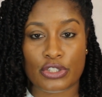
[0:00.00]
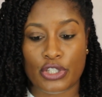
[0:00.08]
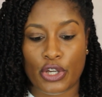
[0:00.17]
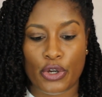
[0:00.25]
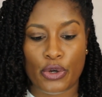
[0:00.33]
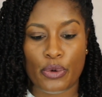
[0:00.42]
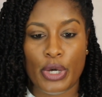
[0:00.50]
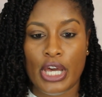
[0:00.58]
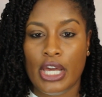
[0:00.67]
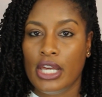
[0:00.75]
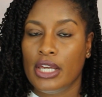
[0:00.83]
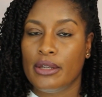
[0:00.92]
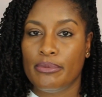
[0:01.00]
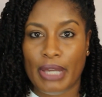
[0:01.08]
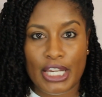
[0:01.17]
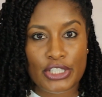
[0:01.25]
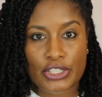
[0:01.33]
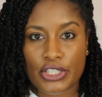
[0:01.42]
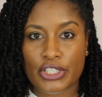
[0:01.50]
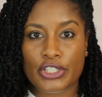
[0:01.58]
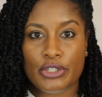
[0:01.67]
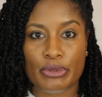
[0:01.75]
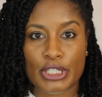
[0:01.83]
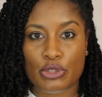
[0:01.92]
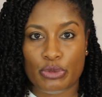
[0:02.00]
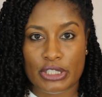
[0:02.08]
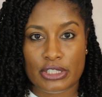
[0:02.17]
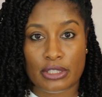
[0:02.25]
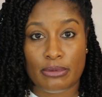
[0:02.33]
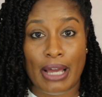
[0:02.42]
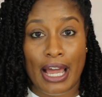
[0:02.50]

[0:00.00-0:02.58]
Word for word: So make sure you retwist them.